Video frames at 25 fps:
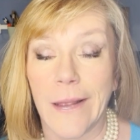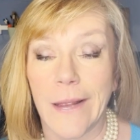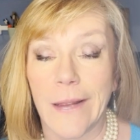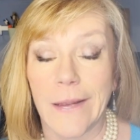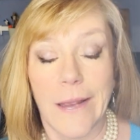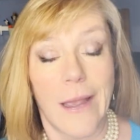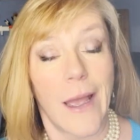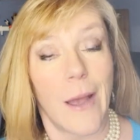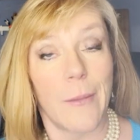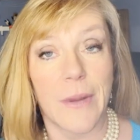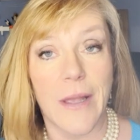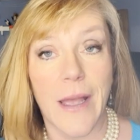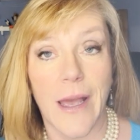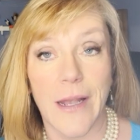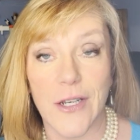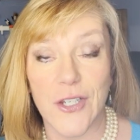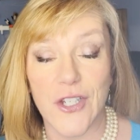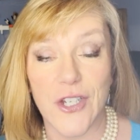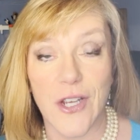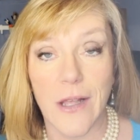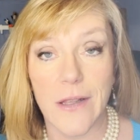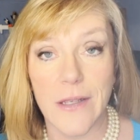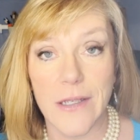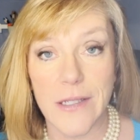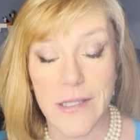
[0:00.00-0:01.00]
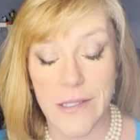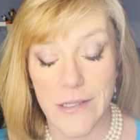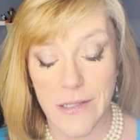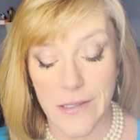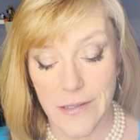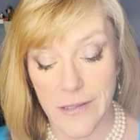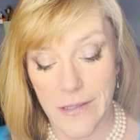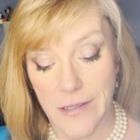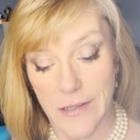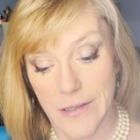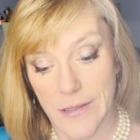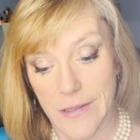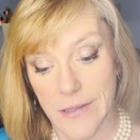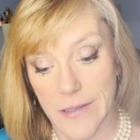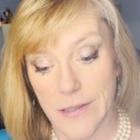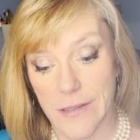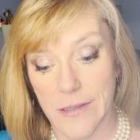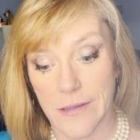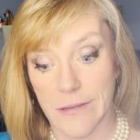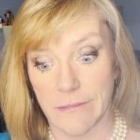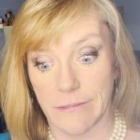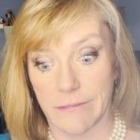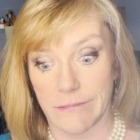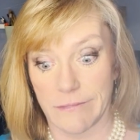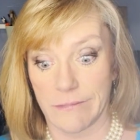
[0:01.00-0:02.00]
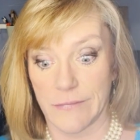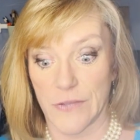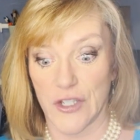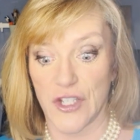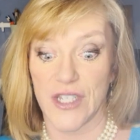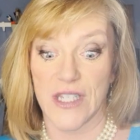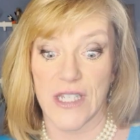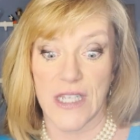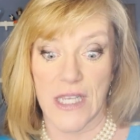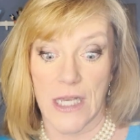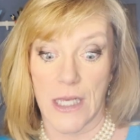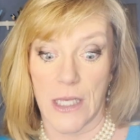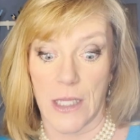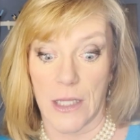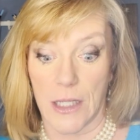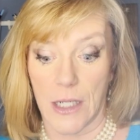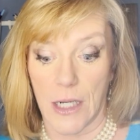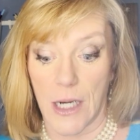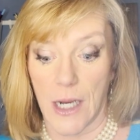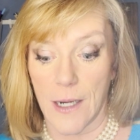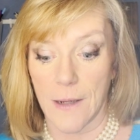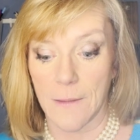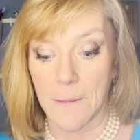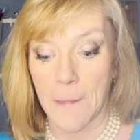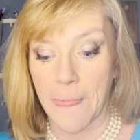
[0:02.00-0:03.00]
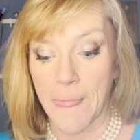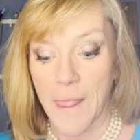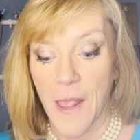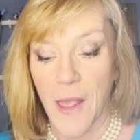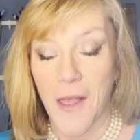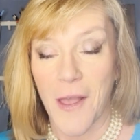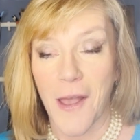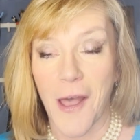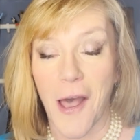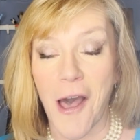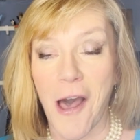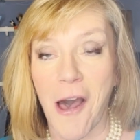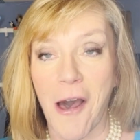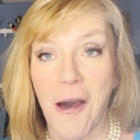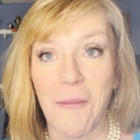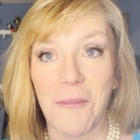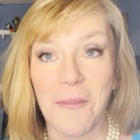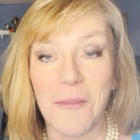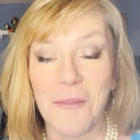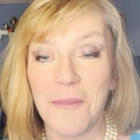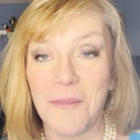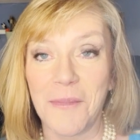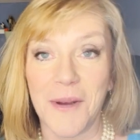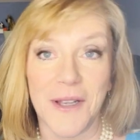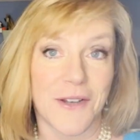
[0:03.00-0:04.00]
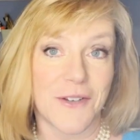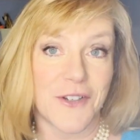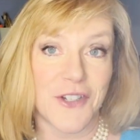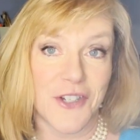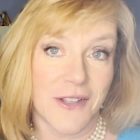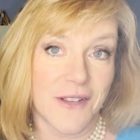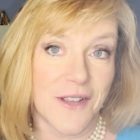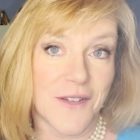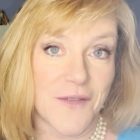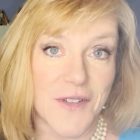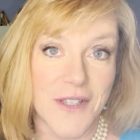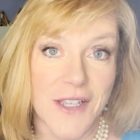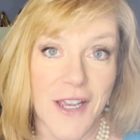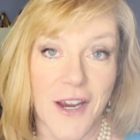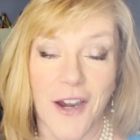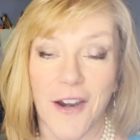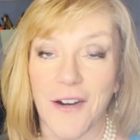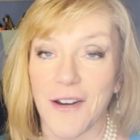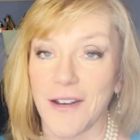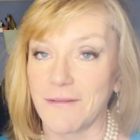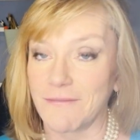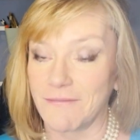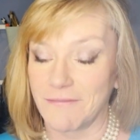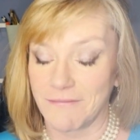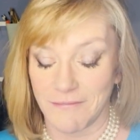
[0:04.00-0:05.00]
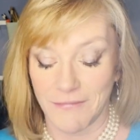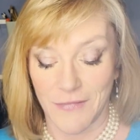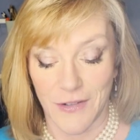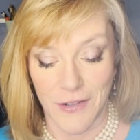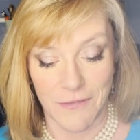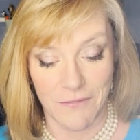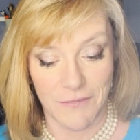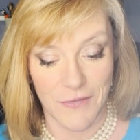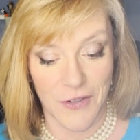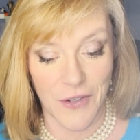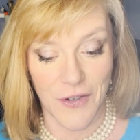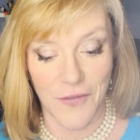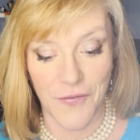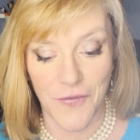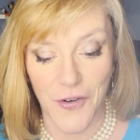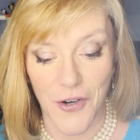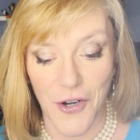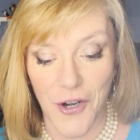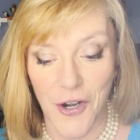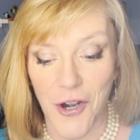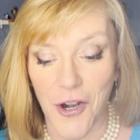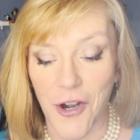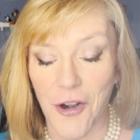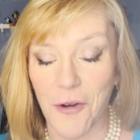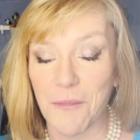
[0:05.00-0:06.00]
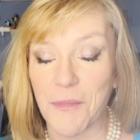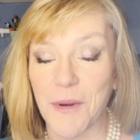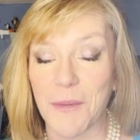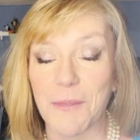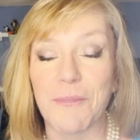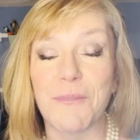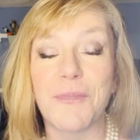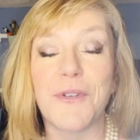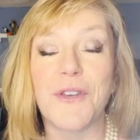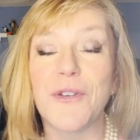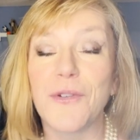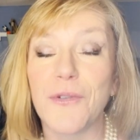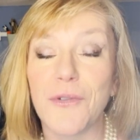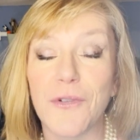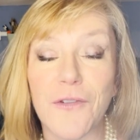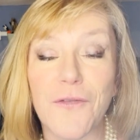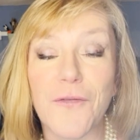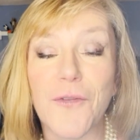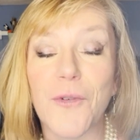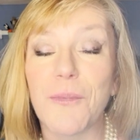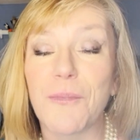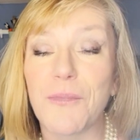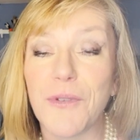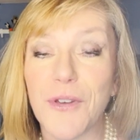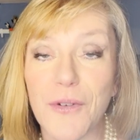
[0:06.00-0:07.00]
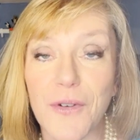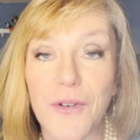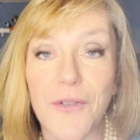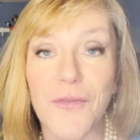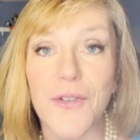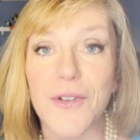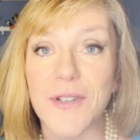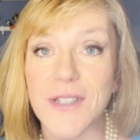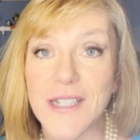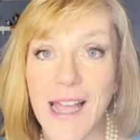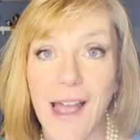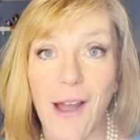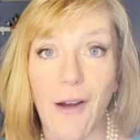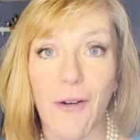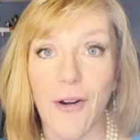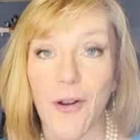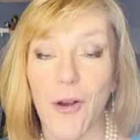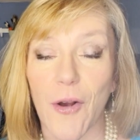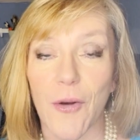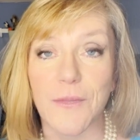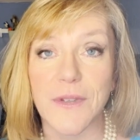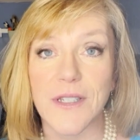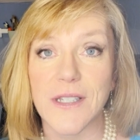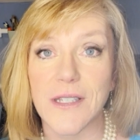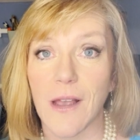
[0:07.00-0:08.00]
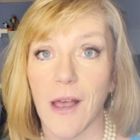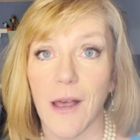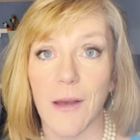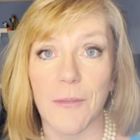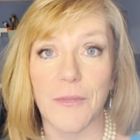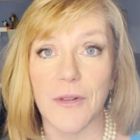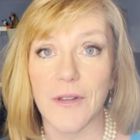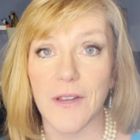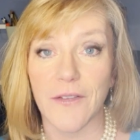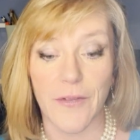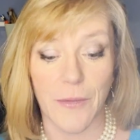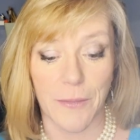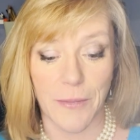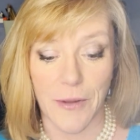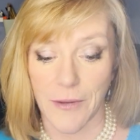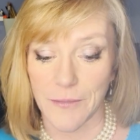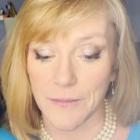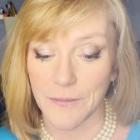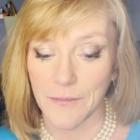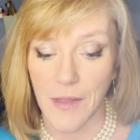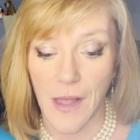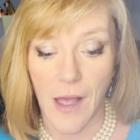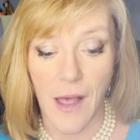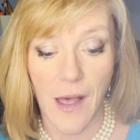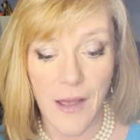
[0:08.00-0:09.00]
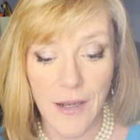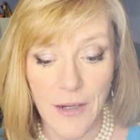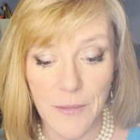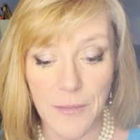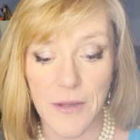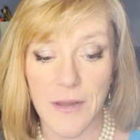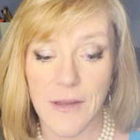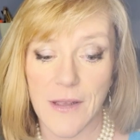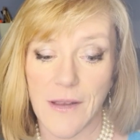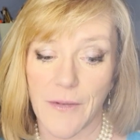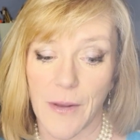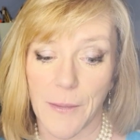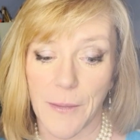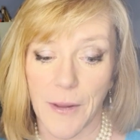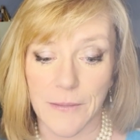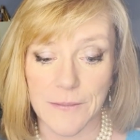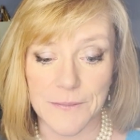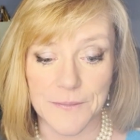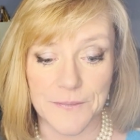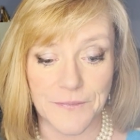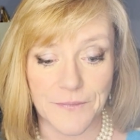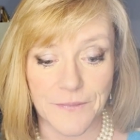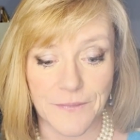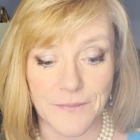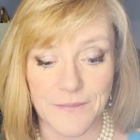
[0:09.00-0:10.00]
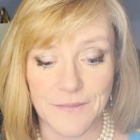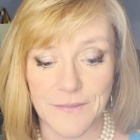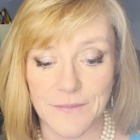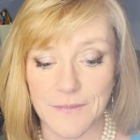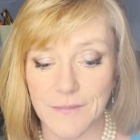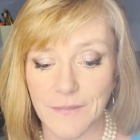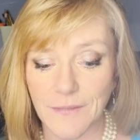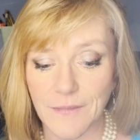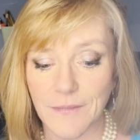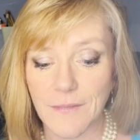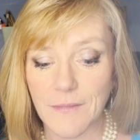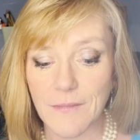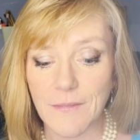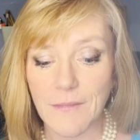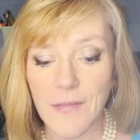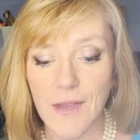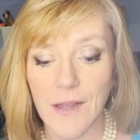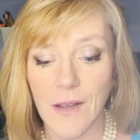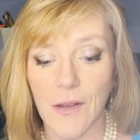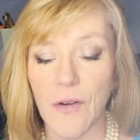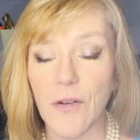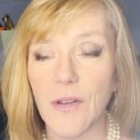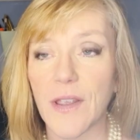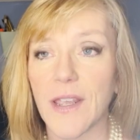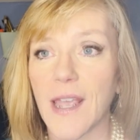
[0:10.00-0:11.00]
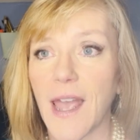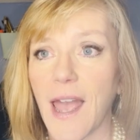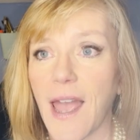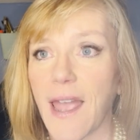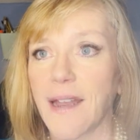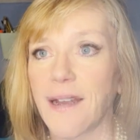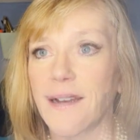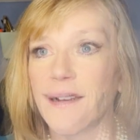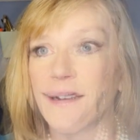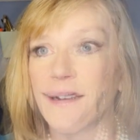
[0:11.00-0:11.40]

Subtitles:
yeah, I'm kind of jealous because she's killing it. But she lives there and Good for her, but beautiful, beautiful townhomes. Unbelievable. Unbelievable. Okay.